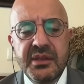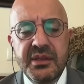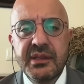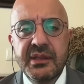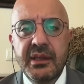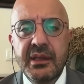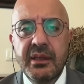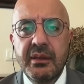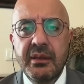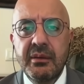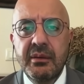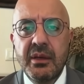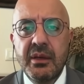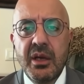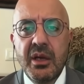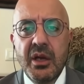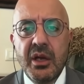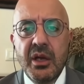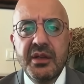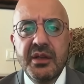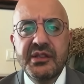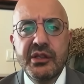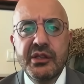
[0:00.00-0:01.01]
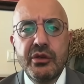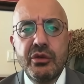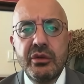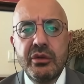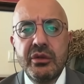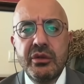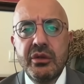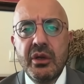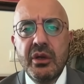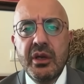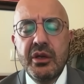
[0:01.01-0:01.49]
It's a it's a,
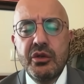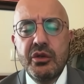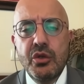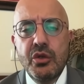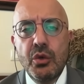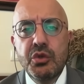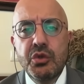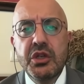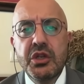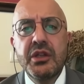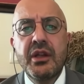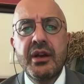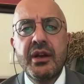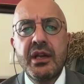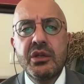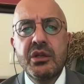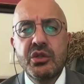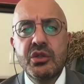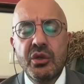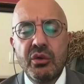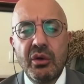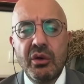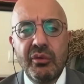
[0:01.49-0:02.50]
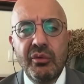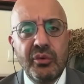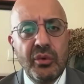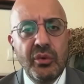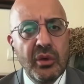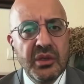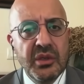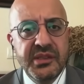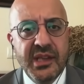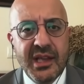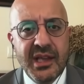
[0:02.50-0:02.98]
a new generation
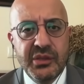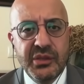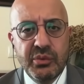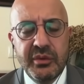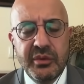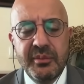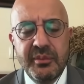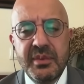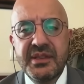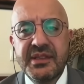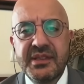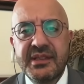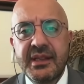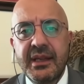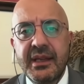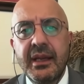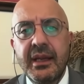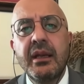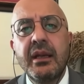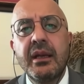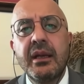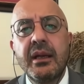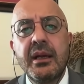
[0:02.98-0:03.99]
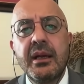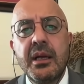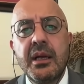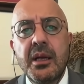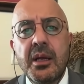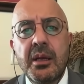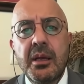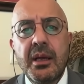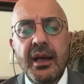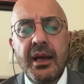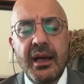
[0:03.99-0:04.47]
of wars, as we've been seeing,
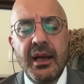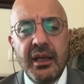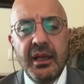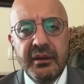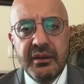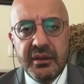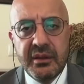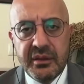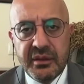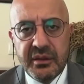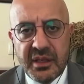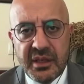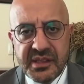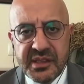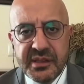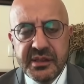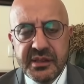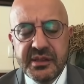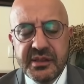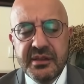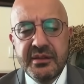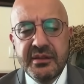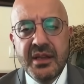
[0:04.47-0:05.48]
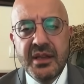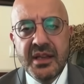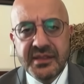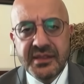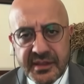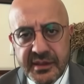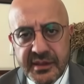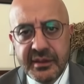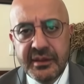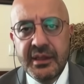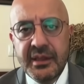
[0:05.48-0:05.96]
and this
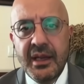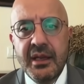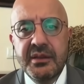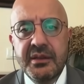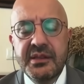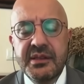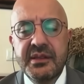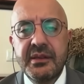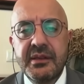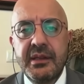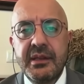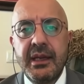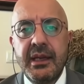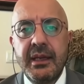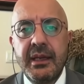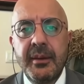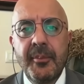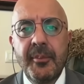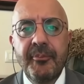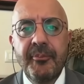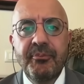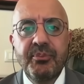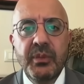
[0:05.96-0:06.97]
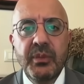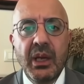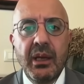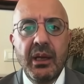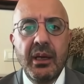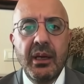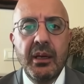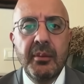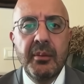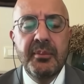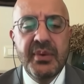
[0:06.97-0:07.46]
necessitates the
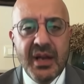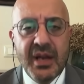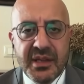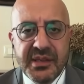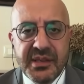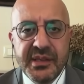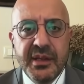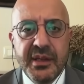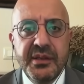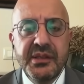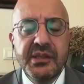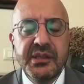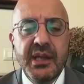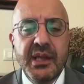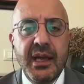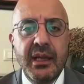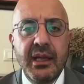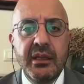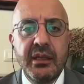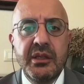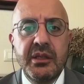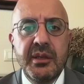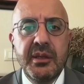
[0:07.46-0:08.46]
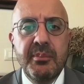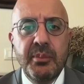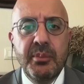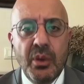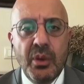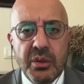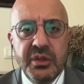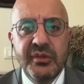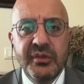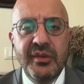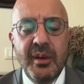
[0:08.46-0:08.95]
uh, presence and the
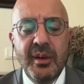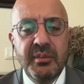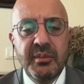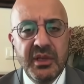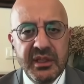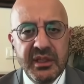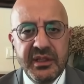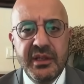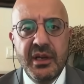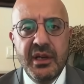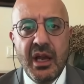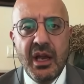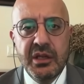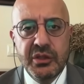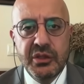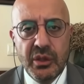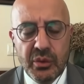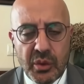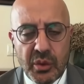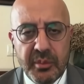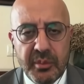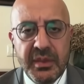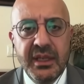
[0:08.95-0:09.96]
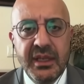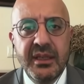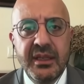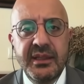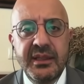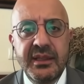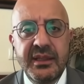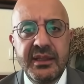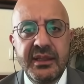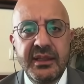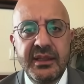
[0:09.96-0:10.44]
push from the international
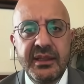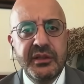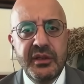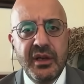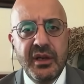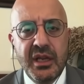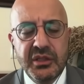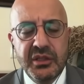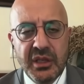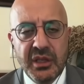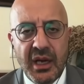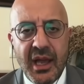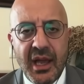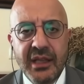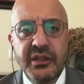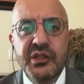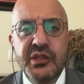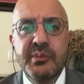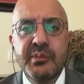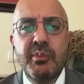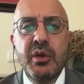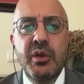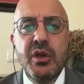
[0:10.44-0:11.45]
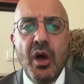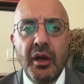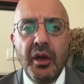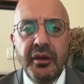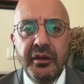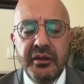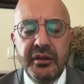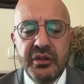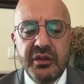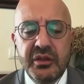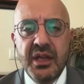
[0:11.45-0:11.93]
community and international actors
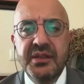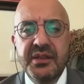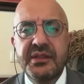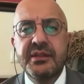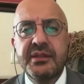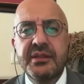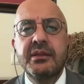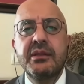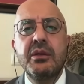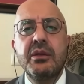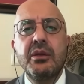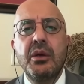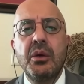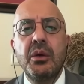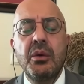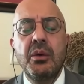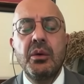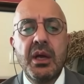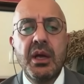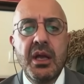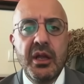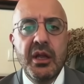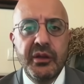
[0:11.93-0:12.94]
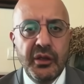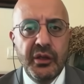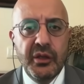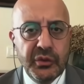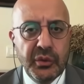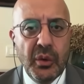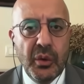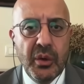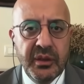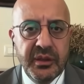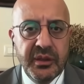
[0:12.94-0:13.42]
beyond mm. just you know
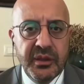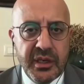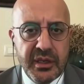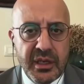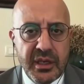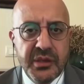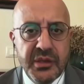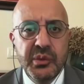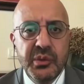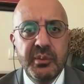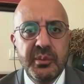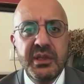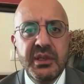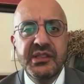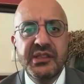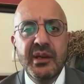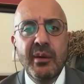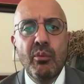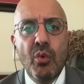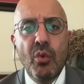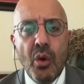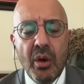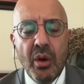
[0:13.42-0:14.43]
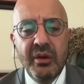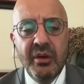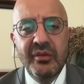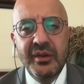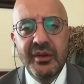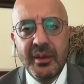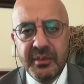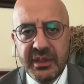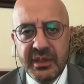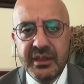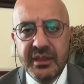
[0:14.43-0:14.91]
the talk. There needs to be some
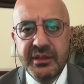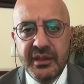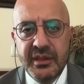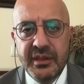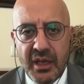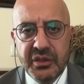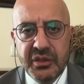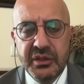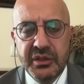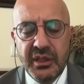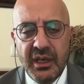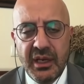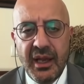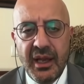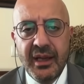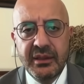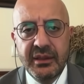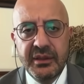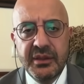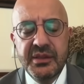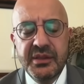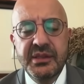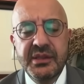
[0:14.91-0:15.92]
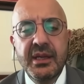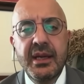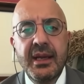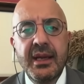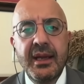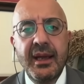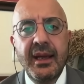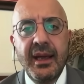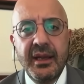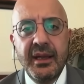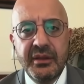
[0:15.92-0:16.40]
work from the international actors
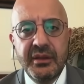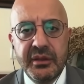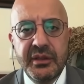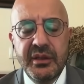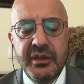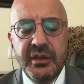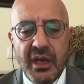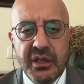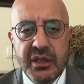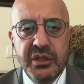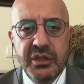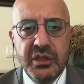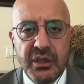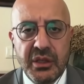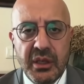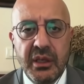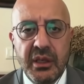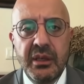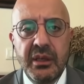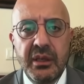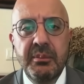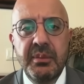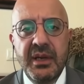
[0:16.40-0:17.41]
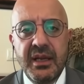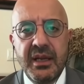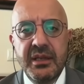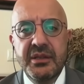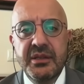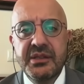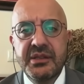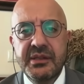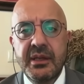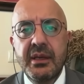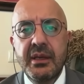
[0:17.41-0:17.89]
mm. and international
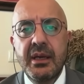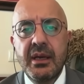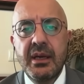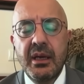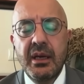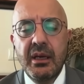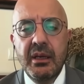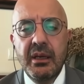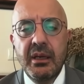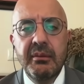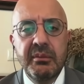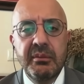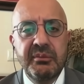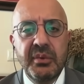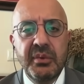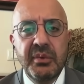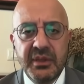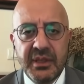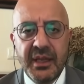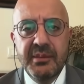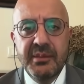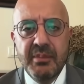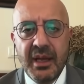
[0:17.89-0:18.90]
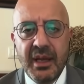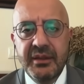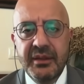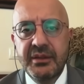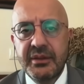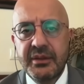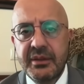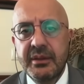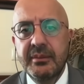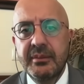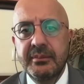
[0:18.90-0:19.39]
players, uh, for that
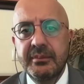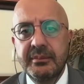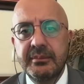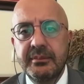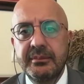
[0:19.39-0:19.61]
matter.